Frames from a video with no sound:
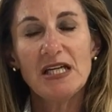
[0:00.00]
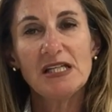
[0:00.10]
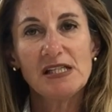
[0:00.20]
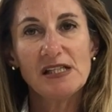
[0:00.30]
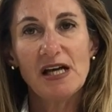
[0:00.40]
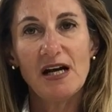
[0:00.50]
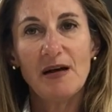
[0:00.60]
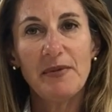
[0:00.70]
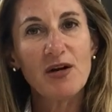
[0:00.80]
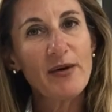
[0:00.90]
is
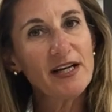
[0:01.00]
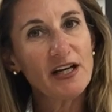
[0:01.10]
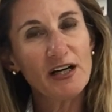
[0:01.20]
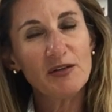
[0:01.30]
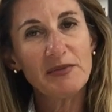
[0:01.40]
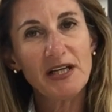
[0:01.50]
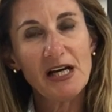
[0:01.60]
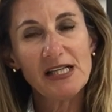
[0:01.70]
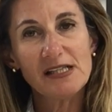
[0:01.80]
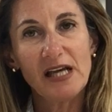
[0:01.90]
a better way to go,
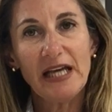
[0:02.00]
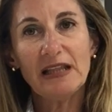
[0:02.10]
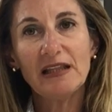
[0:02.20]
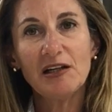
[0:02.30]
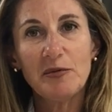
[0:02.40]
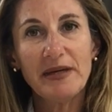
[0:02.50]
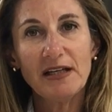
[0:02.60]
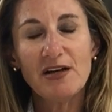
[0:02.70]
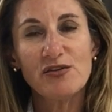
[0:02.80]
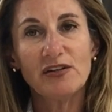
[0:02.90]
because a little
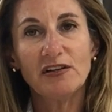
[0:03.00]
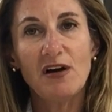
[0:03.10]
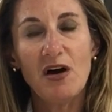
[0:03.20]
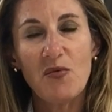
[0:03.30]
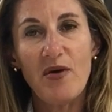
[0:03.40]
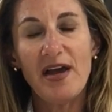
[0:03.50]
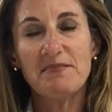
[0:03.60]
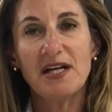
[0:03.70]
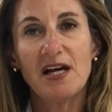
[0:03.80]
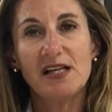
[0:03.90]
bit goes a long way
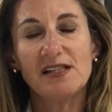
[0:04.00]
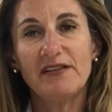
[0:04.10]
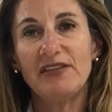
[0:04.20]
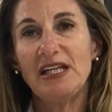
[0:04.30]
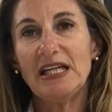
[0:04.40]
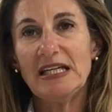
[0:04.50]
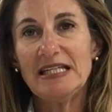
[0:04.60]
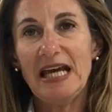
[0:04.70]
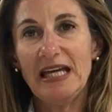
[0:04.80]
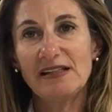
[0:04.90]
because of the
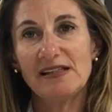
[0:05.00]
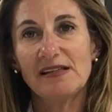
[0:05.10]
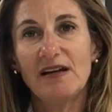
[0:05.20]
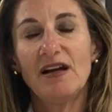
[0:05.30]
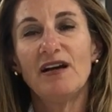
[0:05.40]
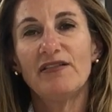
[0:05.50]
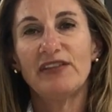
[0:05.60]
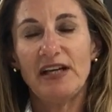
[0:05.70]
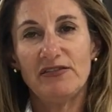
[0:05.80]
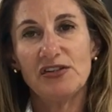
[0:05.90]
intense
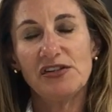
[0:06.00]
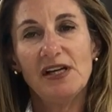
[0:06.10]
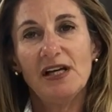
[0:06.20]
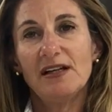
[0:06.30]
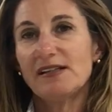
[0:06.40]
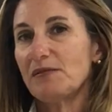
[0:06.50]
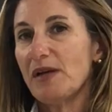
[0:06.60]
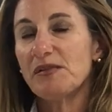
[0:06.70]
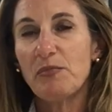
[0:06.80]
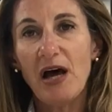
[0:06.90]
flavors. Now,
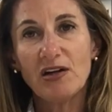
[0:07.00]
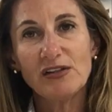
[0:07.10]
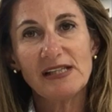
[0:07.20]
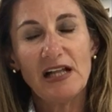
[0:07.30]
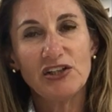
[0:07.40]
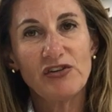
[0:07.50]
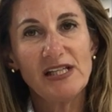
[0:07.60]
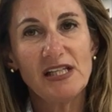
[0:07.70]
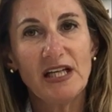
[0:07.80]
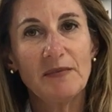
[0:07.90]
sometimes bottled salad
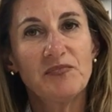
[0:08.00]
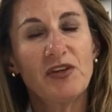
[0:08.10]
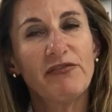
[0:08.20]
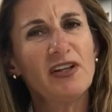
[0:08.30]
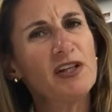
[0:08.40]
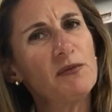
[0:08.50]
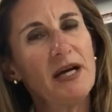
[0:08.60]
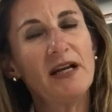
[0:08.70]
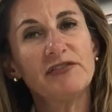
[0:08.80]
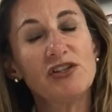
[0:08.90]
dressing, you feel like you
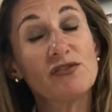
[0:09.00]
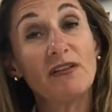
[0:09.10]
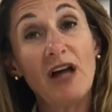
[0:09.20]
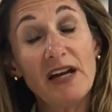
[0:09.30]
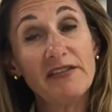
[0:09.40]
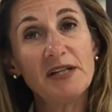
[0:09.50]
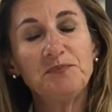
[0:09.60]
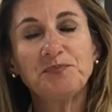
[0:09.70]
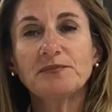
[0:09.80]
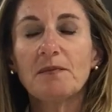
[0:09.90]
might have to use a lot of
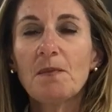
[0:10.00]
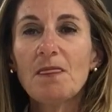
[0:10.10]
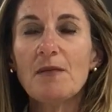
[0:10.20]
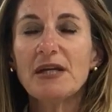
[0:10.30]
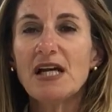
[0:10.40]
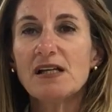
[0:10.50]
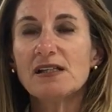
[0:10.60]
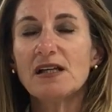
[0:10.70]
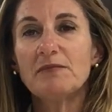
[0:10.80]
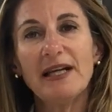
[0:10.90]
it
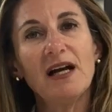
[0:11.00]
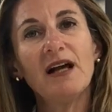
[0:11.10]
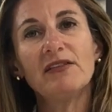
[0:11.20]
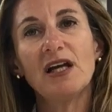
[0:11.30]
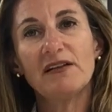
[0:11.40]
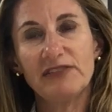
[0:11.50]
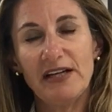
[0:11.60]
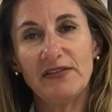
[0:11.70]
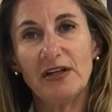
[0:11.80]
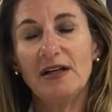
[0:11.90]
because it may not have a lot of
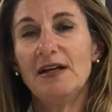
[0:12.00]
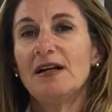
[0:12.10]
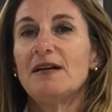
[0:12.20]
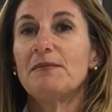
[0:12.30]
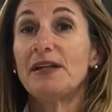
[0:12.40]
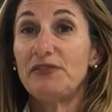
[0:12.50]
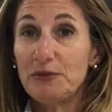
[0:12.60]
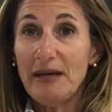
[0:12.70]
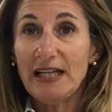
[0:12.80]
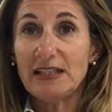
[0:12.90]
flavor. But if
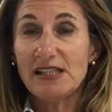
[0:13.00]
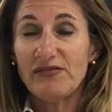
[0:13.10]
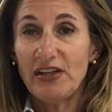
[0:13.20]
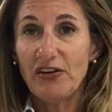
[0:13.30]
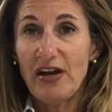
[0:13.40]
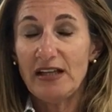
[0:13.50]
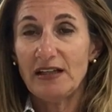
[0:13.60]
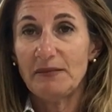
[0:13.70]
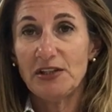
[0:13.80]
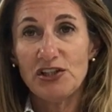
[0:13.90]
you make this vinaigrette
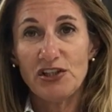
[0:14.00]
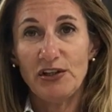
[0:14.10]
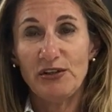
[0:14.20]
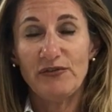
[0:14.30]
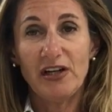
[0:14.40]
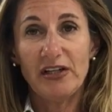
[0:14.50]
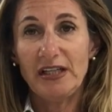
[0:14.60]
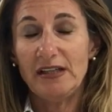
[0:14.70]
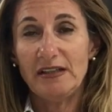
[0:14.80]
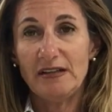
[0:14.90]
that I'm going to show you
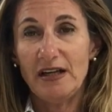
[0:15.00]
very